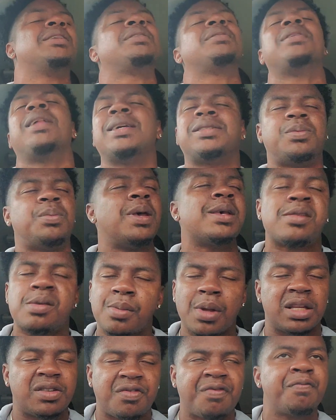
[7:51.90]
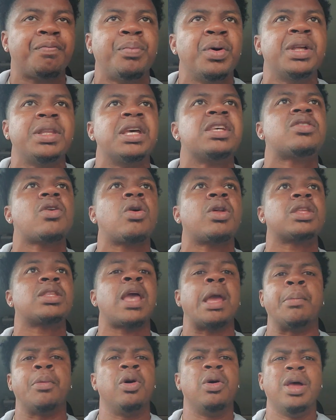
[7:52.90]
let's put this on the
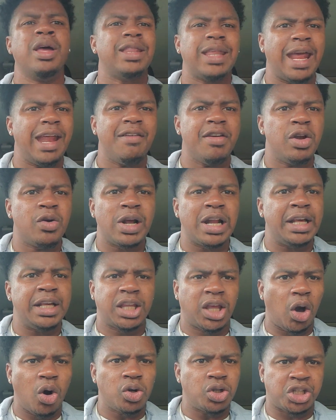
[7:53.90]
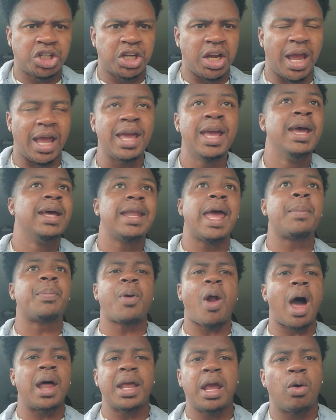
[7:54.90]
table. They didn't really do shit. They
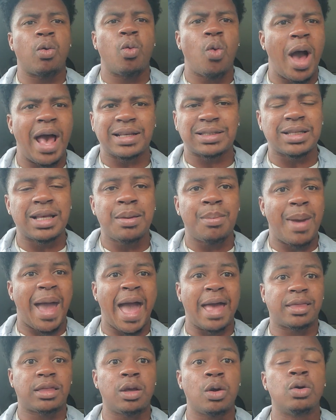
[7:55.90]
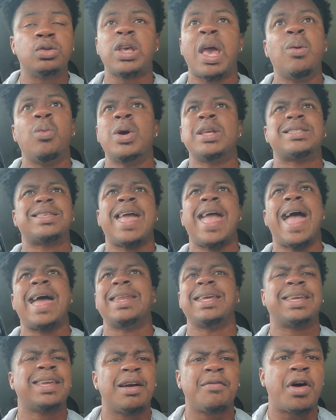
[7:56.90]
brought in Wesley Matthews, in which they had
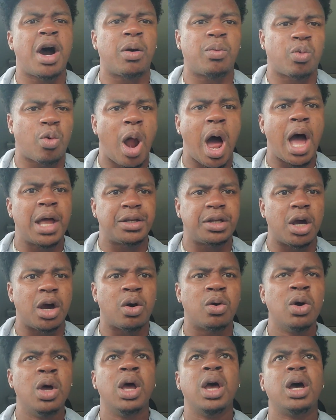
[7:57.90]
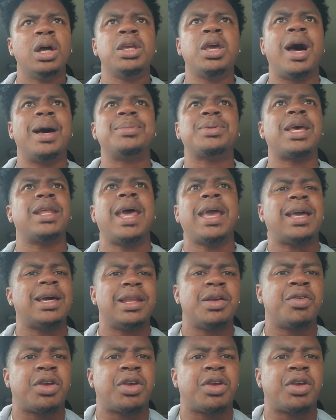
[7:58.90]
to give up Rondo. You know what I'm saying? They couldn't even